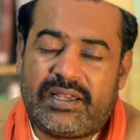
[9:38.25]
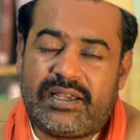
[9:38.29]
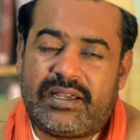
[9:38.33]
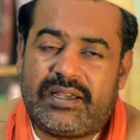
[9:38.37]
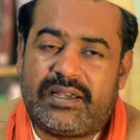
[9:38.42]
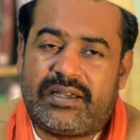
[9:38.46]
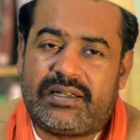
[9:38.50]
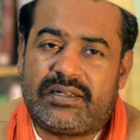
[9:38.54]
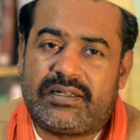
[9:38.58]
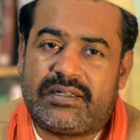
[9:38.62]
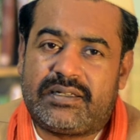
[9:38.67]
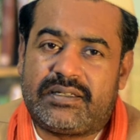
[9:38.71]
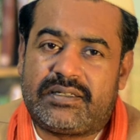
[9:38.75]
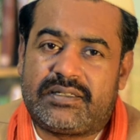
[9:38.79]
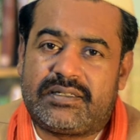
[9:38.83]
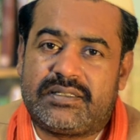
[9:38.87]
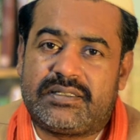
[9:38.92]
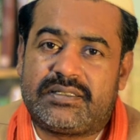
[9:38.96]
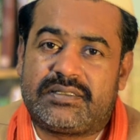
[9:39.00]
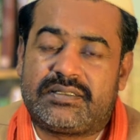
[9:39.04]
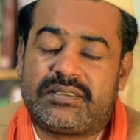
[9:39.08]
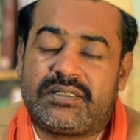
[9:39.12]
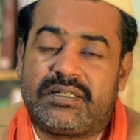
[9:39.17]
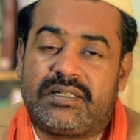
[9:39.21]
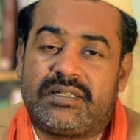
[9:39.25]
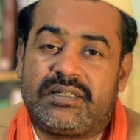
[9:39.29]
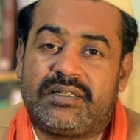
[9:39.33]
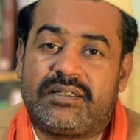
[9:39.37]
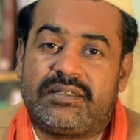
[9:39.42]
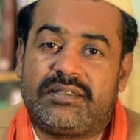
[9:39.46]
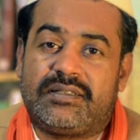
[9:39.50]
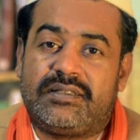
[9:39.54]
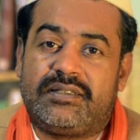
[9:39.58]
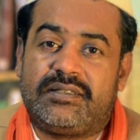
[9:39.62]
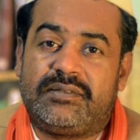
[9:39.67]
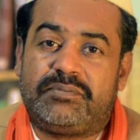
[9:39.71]
and it is
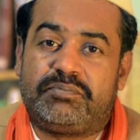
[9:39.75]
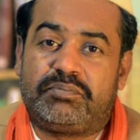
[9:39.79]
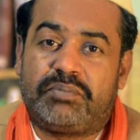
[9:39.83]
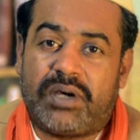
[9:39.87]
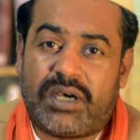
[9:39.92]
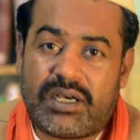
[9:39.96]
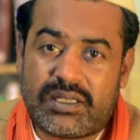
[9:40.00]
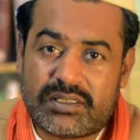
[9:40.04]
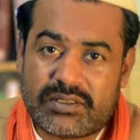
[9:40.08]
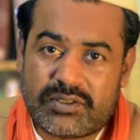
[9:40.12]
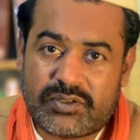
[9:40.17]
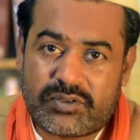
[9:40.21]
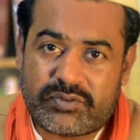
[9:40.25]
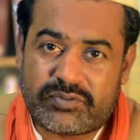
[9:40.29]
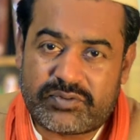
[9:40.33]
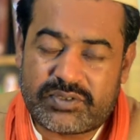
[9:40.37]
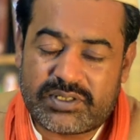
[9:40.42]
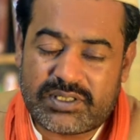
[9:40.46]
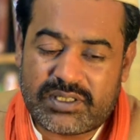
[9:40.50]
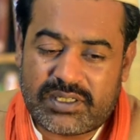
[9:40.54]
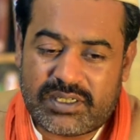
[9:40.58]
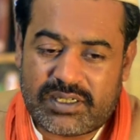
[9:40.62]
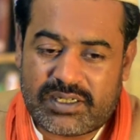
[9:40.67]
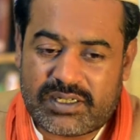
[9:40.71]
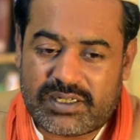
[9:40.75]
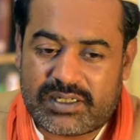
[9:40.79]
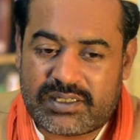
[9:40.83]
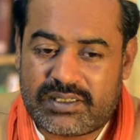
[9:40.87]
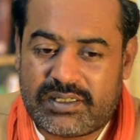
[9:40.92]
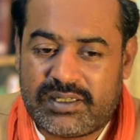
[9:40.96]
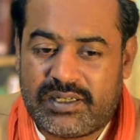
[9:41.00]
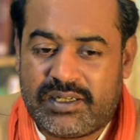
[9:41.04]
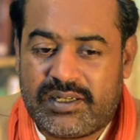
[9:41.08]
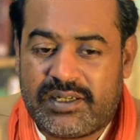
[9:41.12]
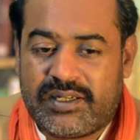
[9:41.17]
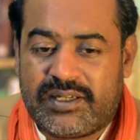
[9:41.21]
the path of the heart.
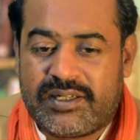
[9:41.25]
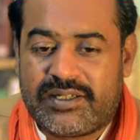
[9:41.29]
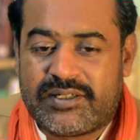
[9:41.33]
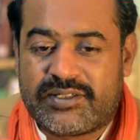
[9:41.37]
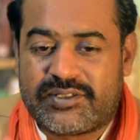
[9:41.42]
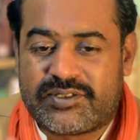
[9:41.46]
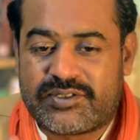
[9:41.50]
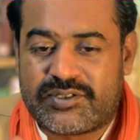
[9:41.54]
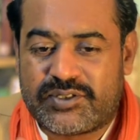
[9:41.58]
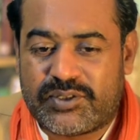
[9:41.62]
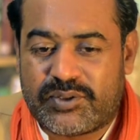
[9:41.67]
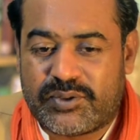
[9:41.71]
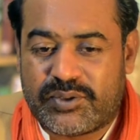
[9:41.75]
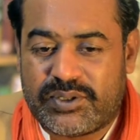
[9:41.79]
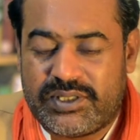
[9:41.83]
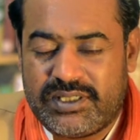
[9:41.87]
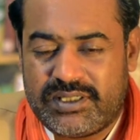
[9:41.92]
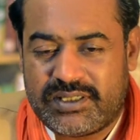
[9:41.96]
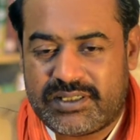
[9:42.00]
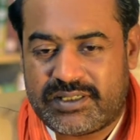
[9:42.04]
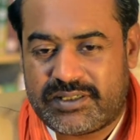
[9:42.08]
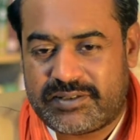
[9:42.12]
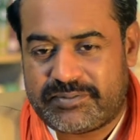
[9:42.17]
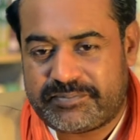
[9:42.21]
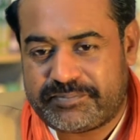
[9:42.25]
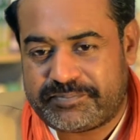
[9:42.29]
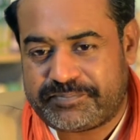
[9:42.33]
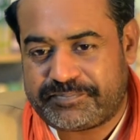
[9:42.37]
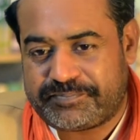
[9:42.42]
So here,